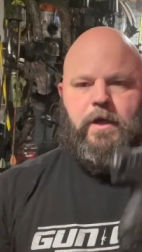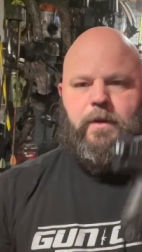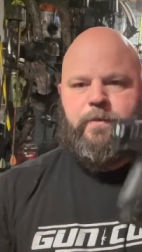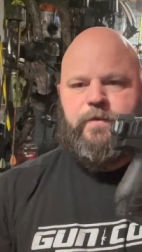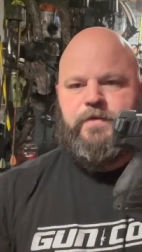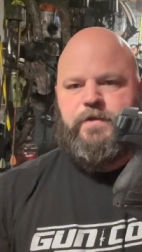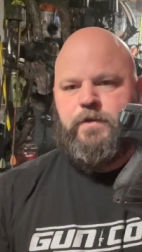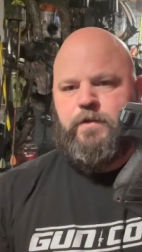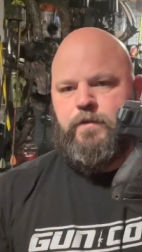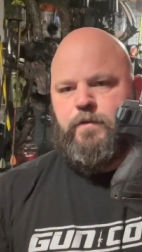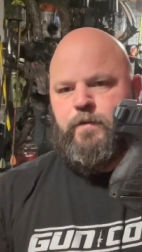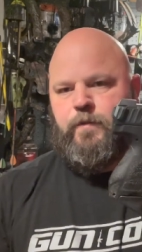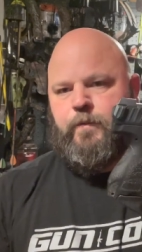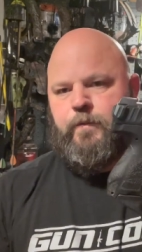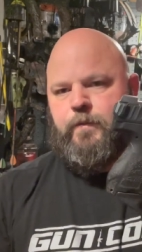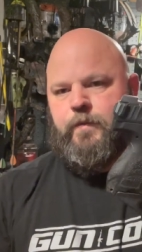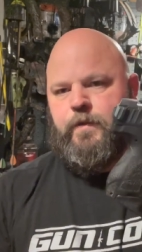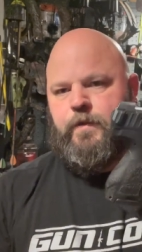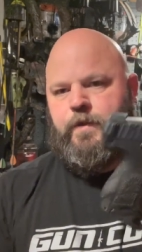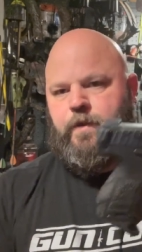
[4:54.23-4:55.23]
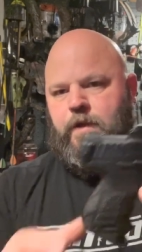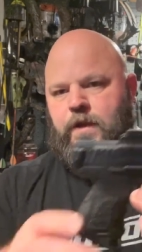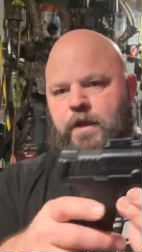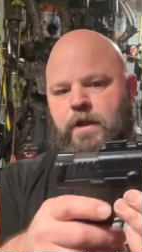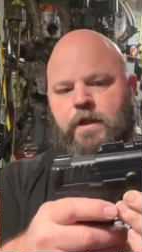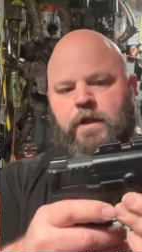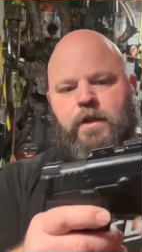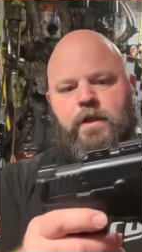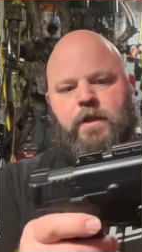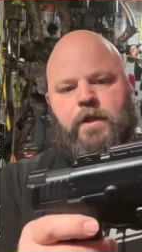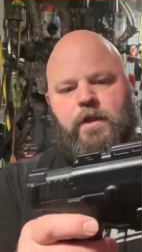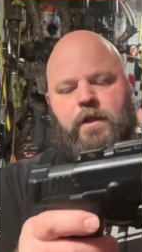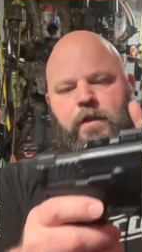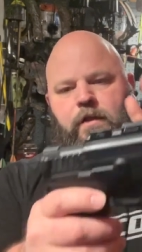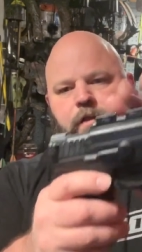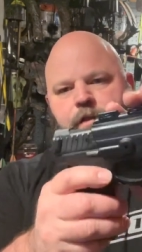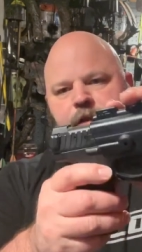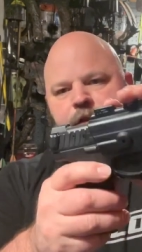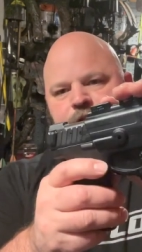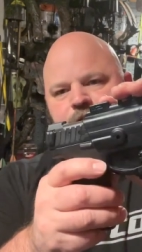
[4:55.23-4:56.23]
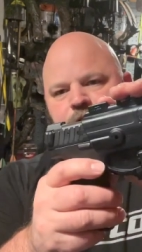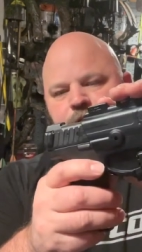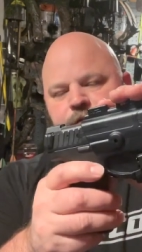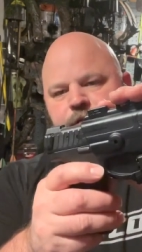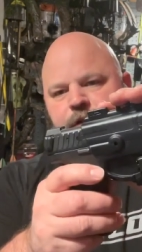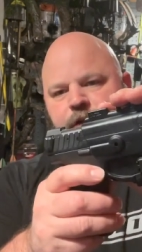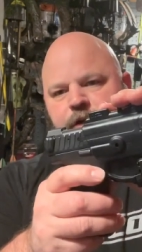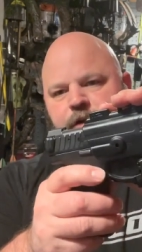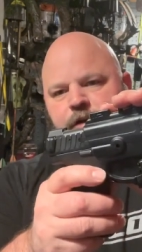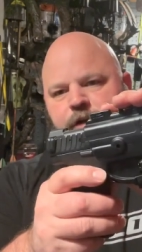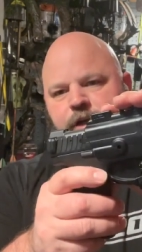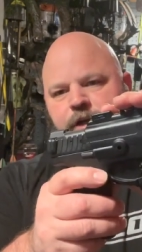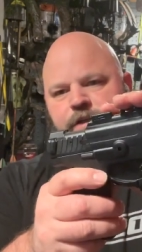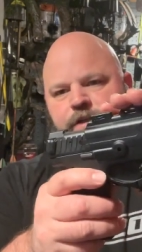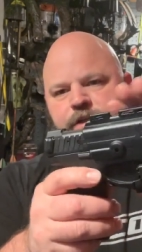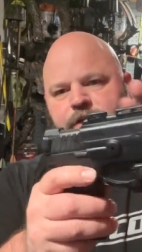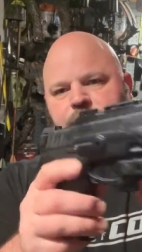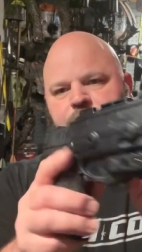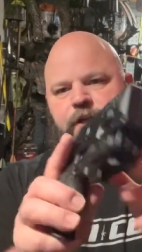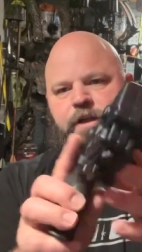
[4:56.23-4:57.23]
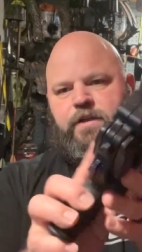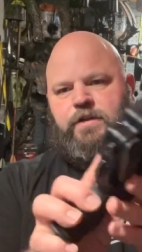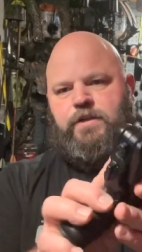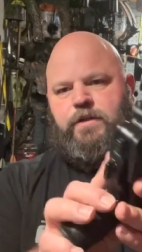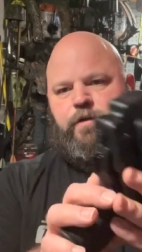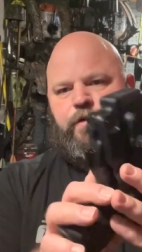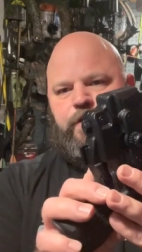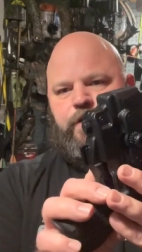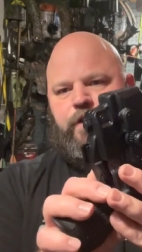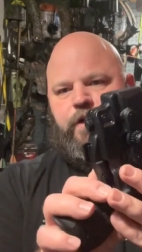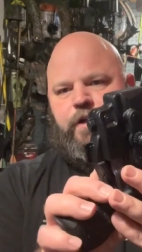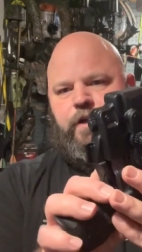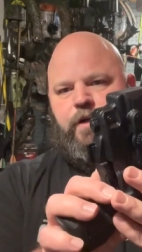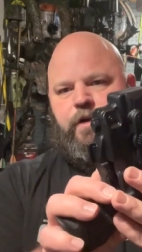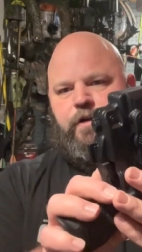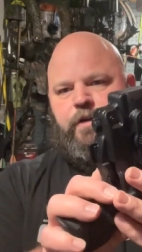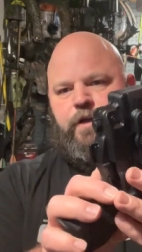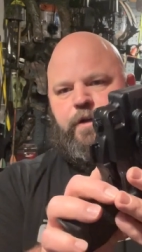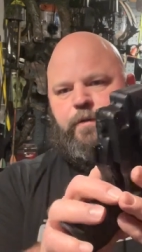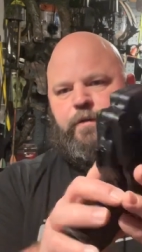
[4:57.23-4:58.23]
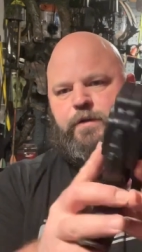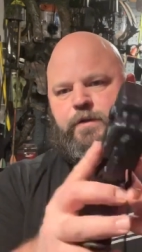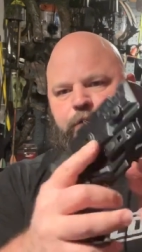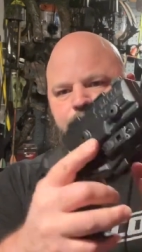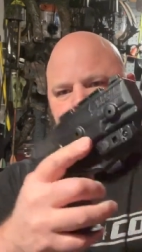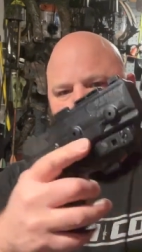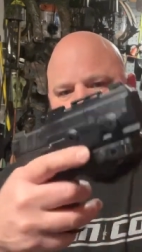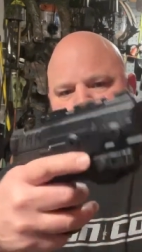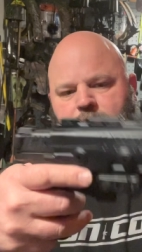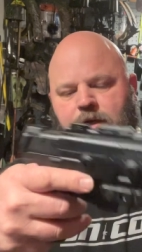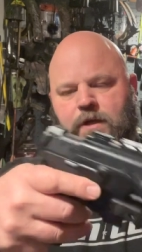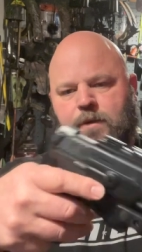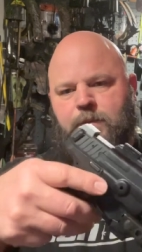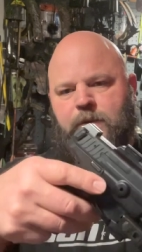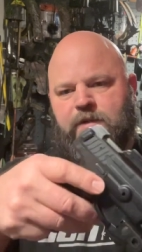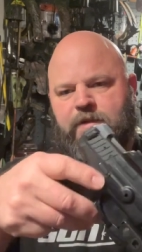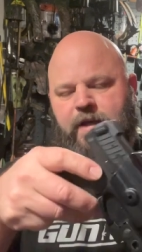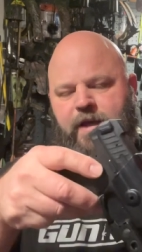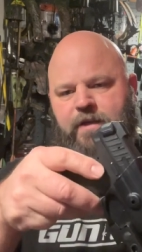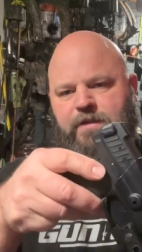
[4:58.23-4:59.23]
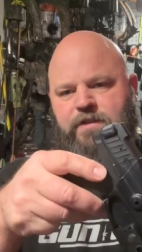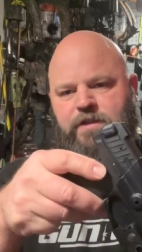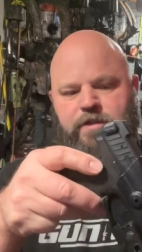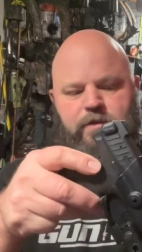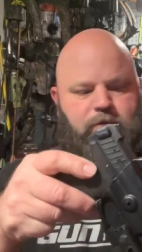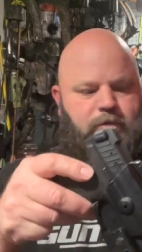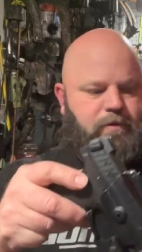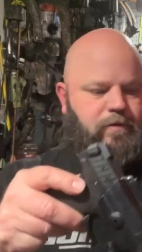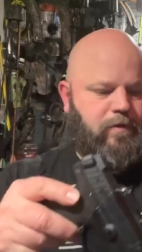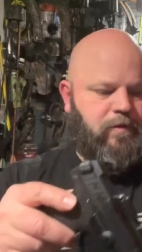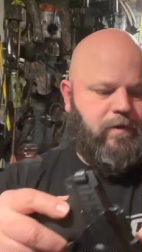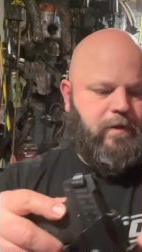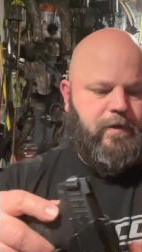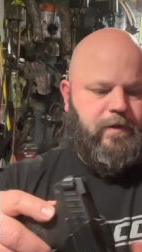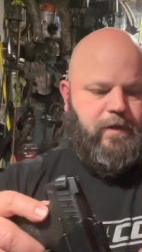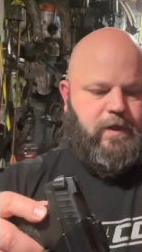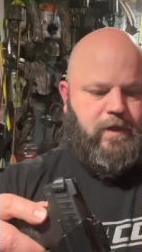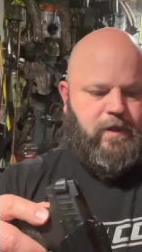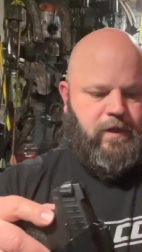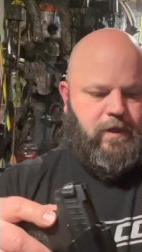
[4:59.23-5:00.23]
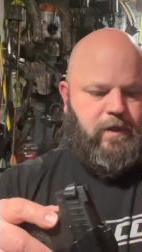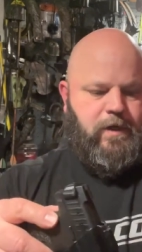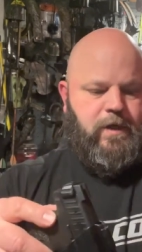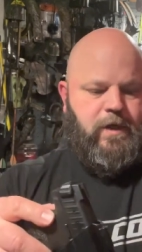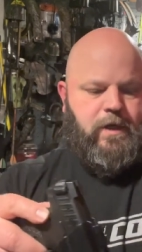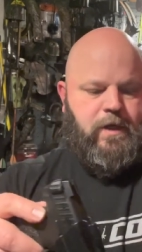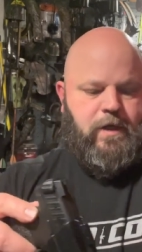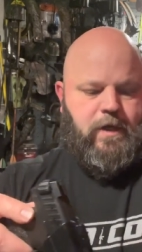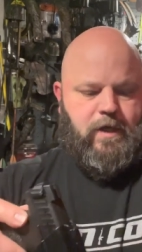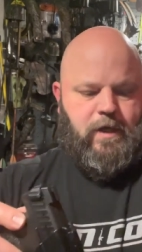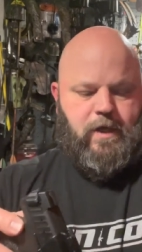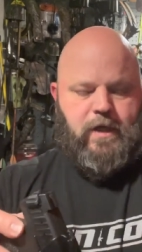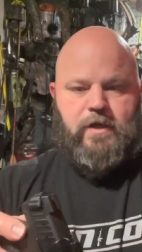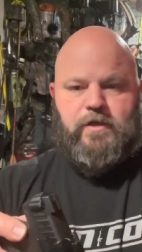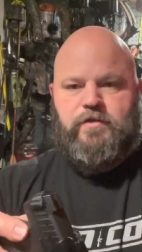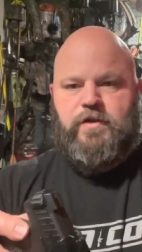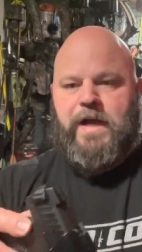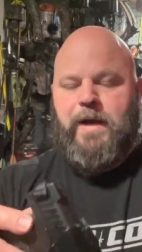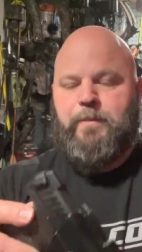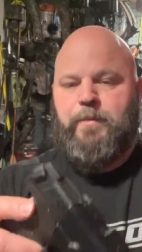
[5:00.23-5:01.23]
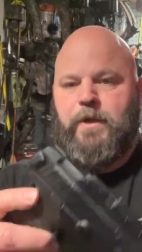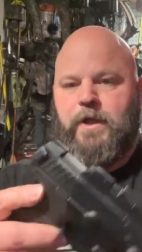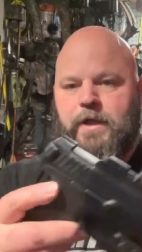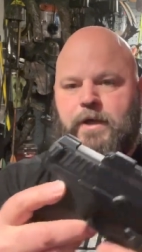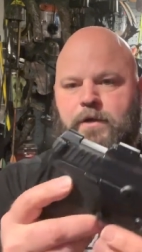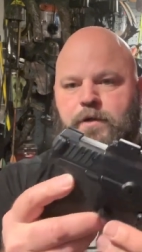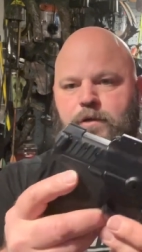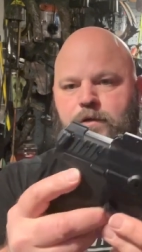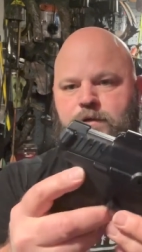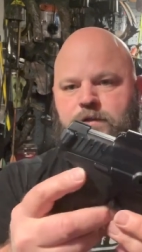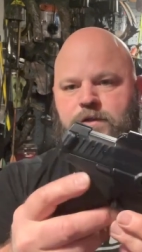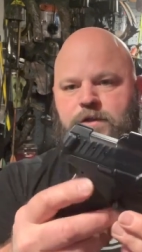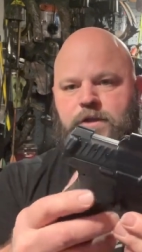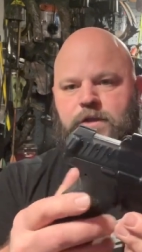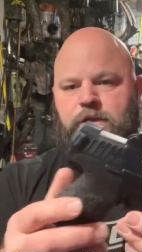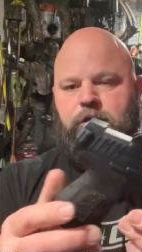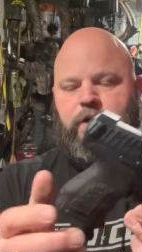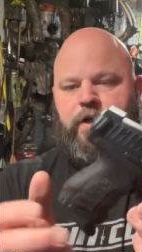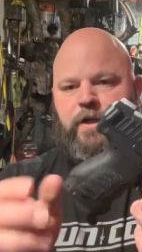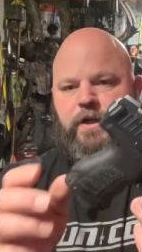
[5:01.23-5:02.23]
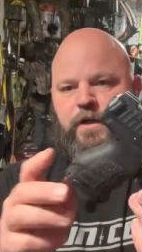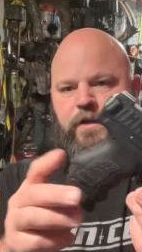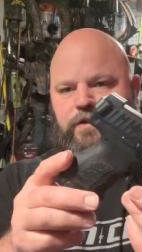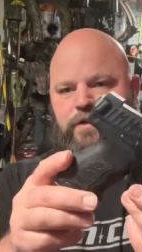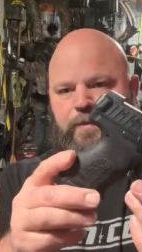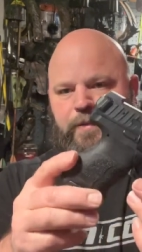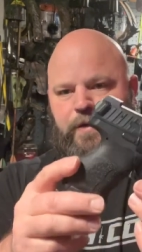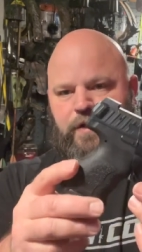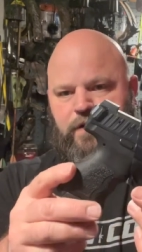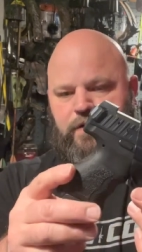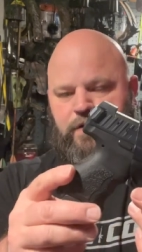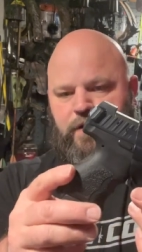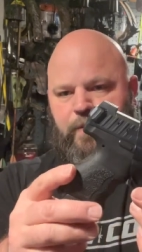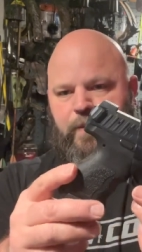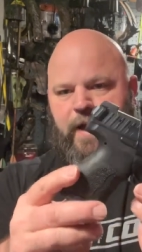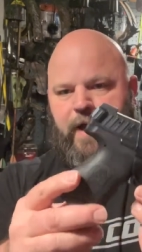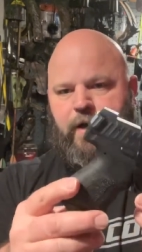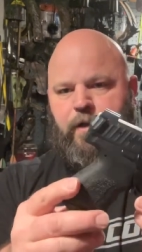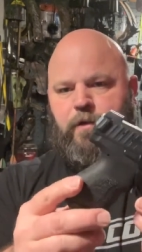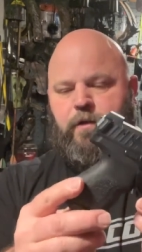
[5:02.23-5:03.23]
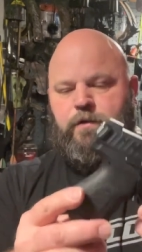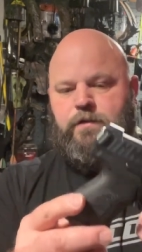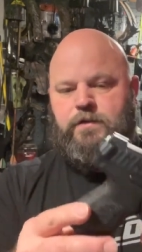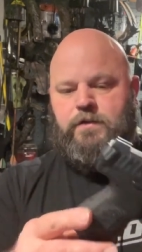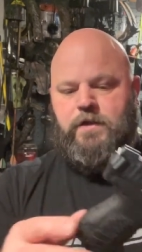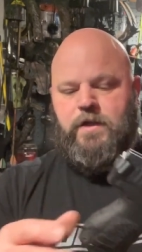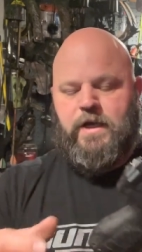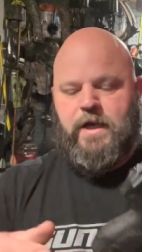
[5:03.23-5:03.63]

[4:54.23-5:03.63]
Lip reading: So this configuration that I showed you here that was attached to the drop leg holster and can also be used as a paddle holster